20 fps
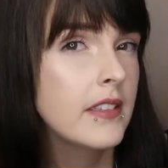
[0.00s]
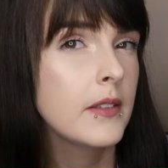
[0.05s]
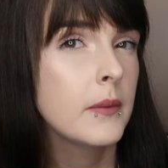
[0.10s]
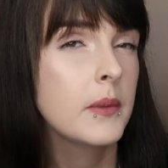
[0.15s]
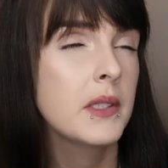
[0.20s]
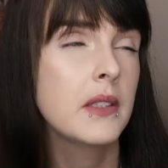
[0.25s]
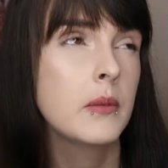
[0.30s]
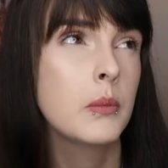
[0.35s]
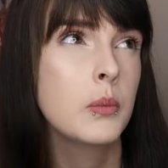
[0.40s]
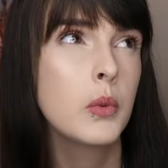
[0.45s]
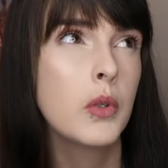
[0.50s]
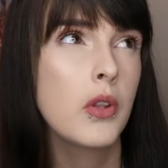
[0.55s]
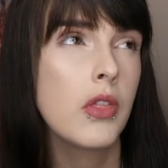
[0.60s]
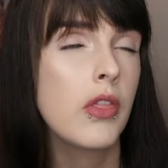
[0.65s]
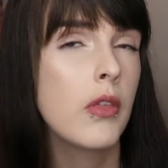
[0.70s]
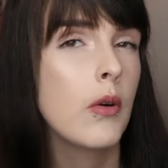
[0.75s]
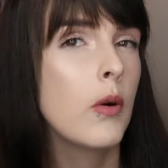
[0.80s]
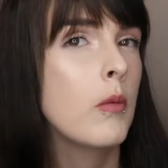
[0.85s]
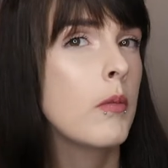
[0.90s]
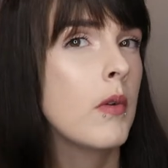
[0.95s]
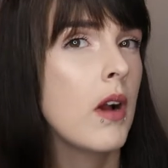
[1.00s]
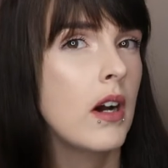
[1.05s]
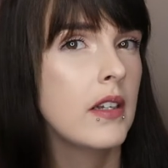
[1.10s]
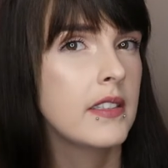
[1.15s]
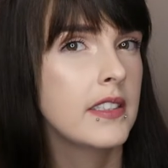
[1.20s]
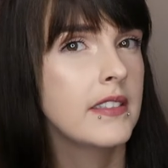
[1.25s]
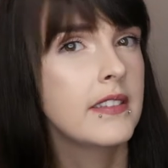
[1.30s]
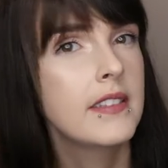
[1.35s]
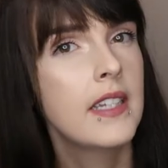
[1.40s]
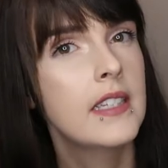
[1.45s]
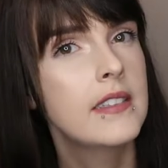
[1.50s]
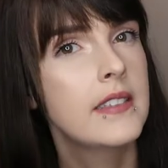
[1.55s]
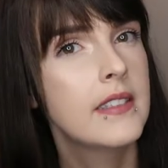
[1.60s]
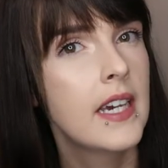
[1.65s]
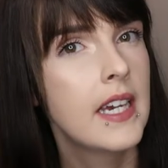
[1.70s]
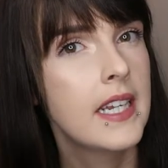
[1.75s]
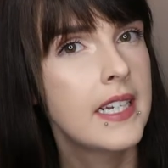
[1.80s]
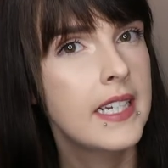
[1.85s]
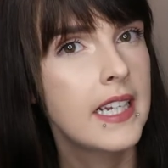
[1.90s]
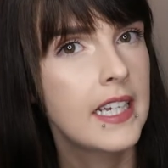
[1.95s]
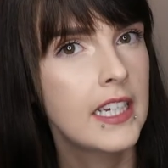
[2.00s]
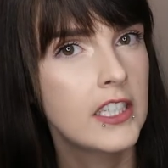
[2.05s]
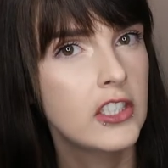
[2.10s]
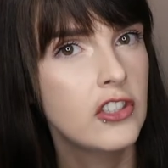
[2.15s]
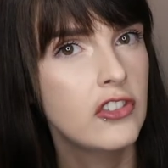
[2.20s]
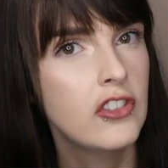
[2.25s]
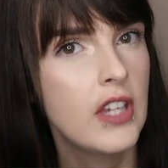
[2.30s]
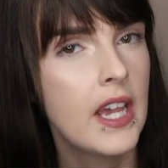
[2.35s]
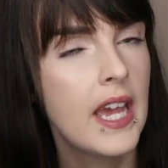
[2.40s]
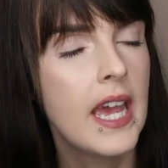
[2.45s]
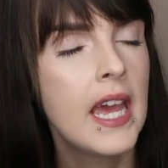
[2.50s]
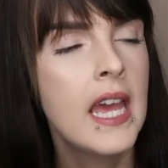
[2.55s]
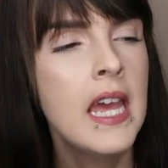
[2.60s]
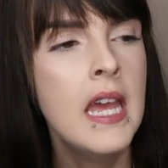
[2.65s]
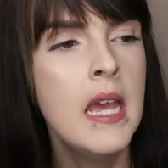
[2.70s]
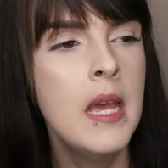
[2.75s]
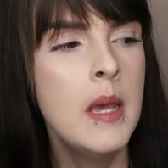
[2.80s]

So it's Woodthorpe Garden Centre in Lincolnshire.